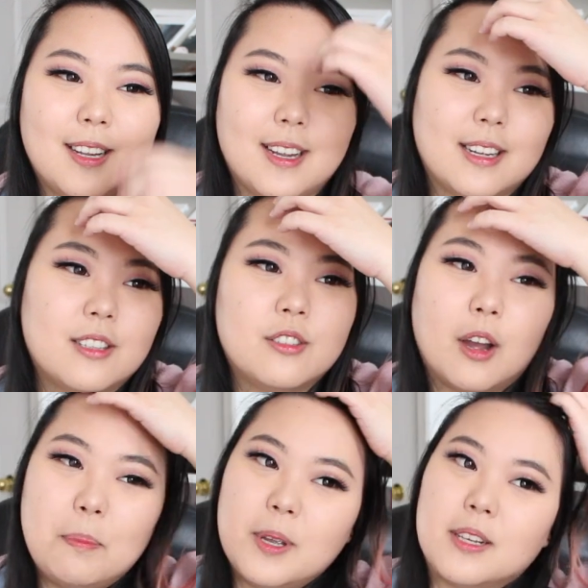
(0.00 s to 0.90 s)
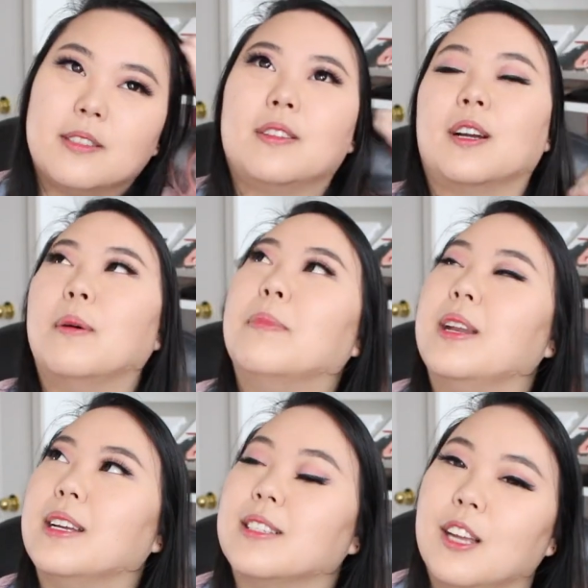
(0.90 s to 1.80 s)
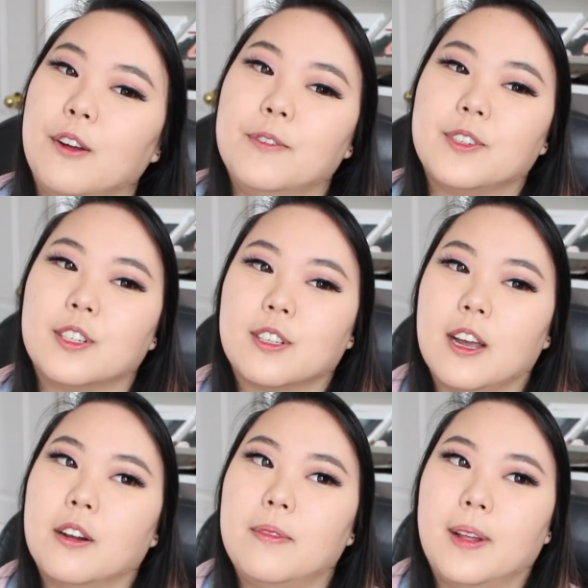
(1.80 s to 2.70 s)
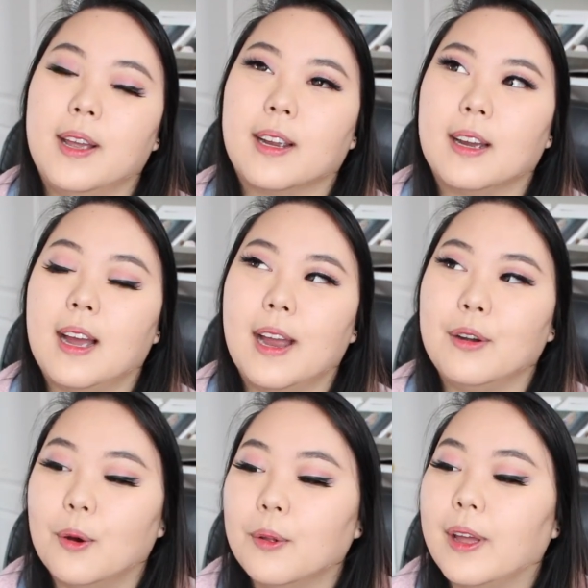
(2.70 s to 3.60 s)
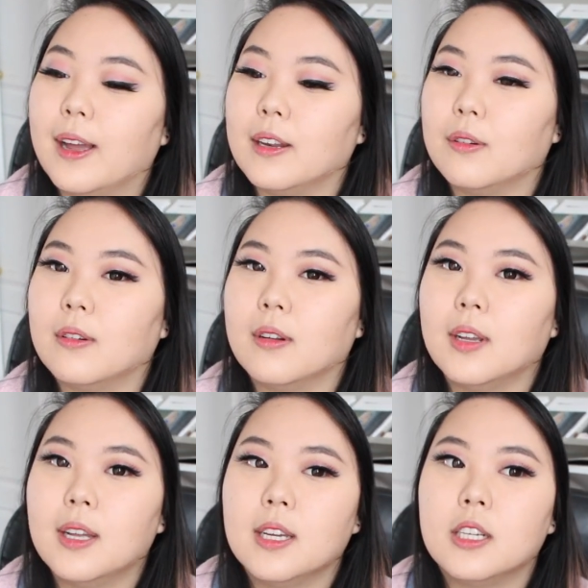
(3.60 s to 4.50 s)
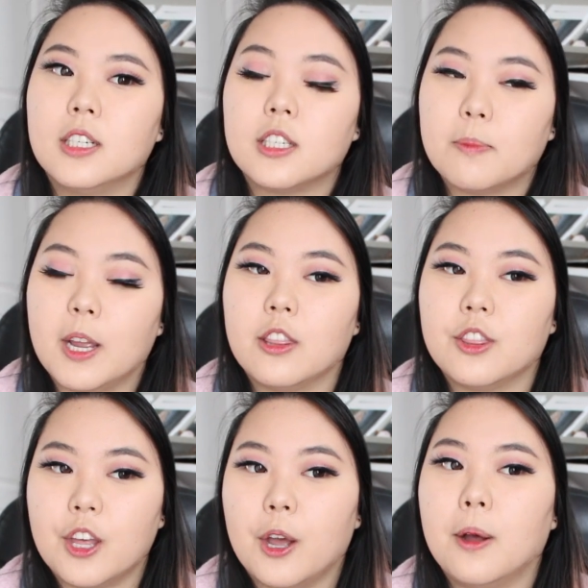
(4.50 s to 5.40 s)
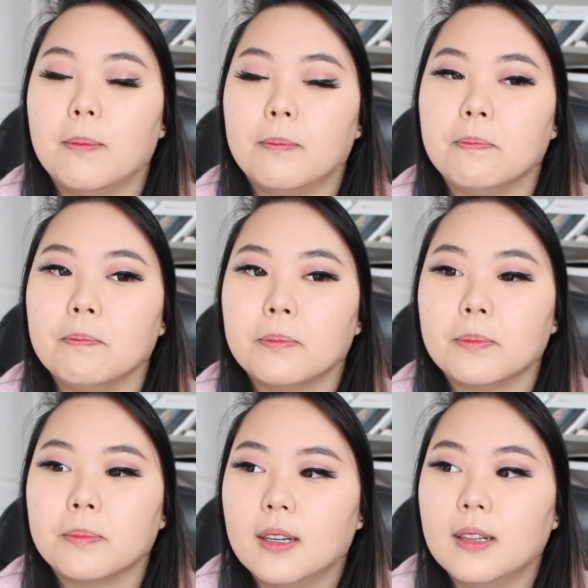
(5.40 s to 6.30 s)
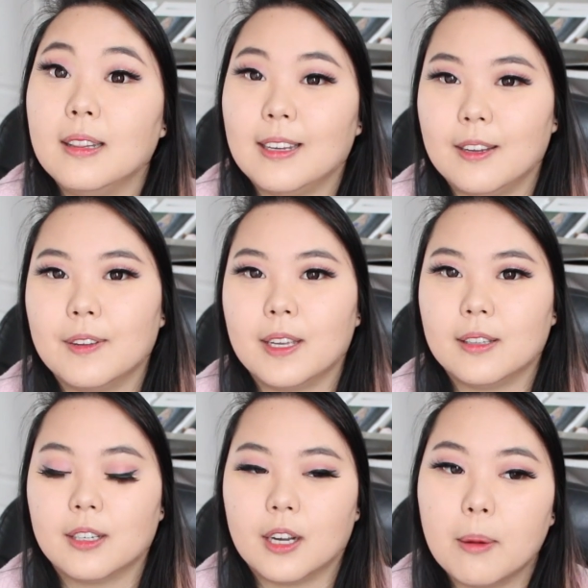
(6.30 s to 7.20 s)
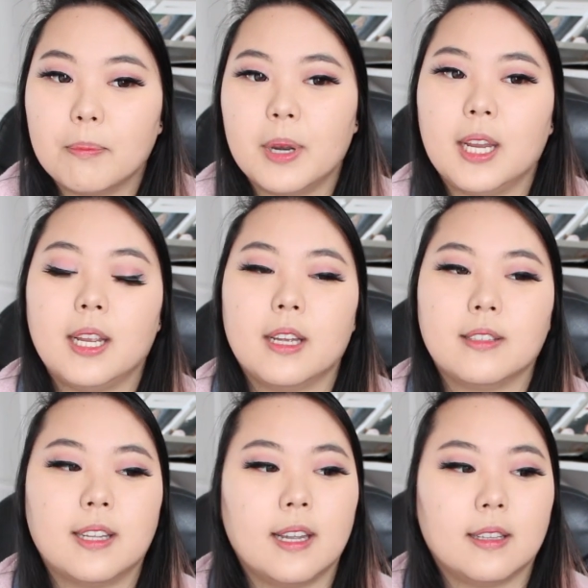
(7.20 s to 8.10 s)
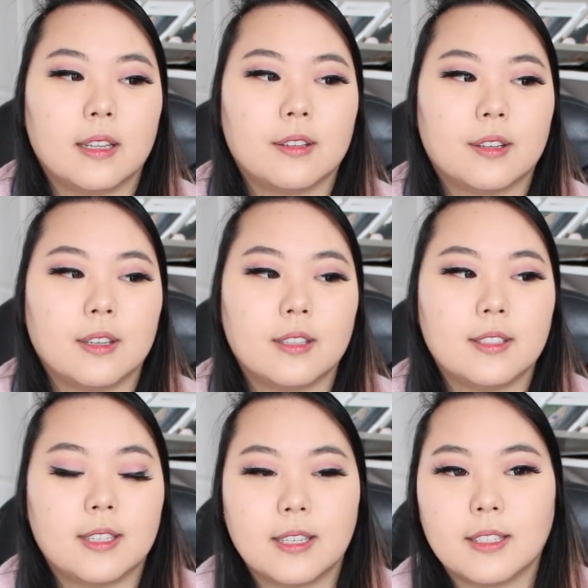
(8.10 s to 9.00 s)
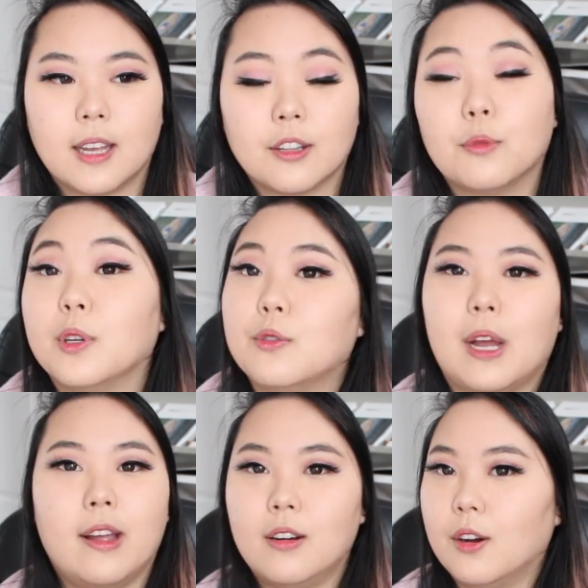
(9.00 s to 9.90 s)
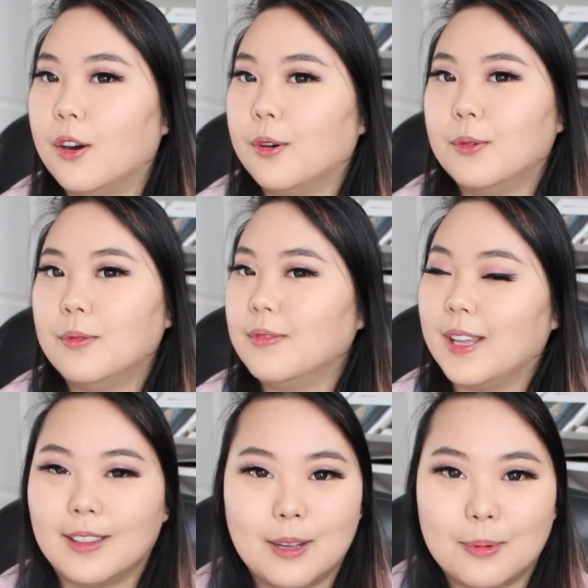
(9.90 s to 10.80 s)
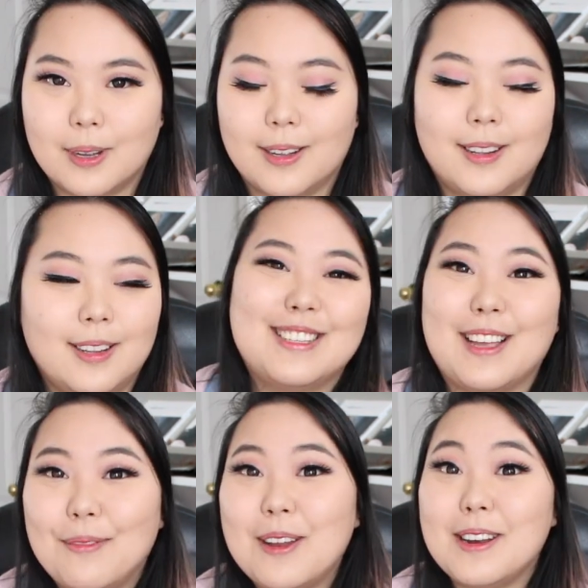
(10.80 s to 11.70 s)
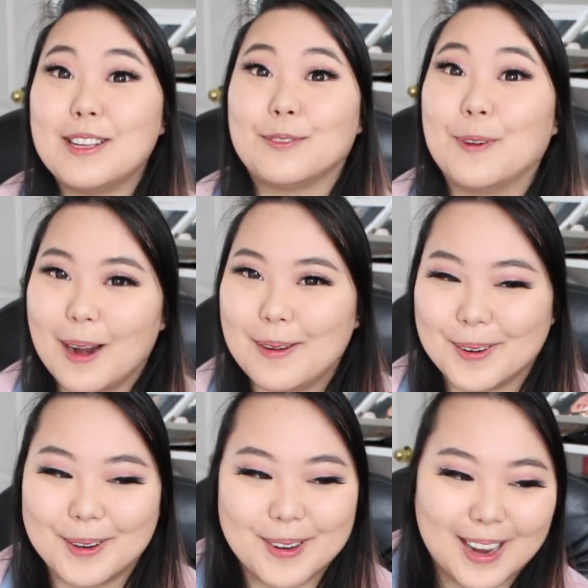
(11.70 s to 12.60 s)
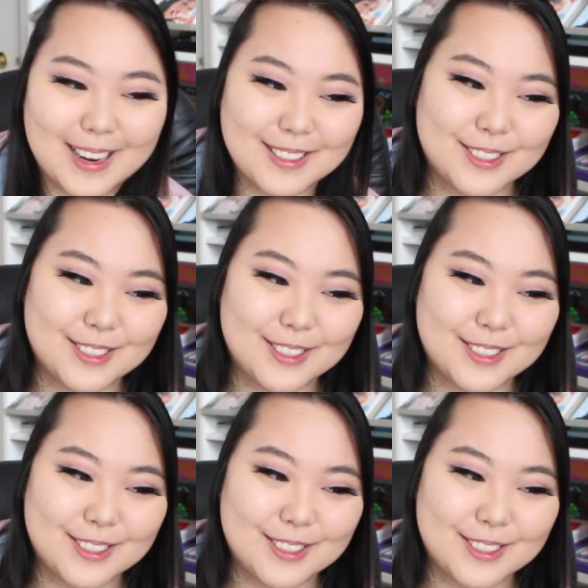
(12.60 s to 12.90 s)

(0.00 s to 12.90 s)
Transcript: like, it's not because of the company itself, it's just kind of like, I know that despite them leaving the company and saying that they're gonna stay together, which I know that they will, Seven is forever, okay?